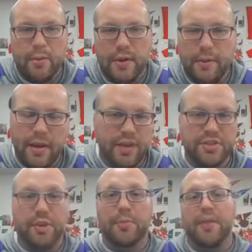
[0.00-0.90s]
we got to
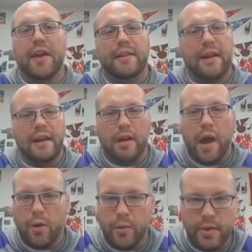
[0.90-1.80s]
interpret that and kind of
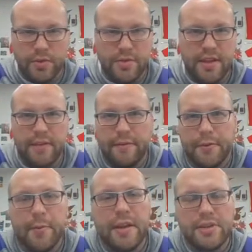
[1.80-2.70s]
how can we use that
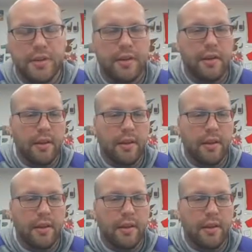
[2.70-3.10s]
information?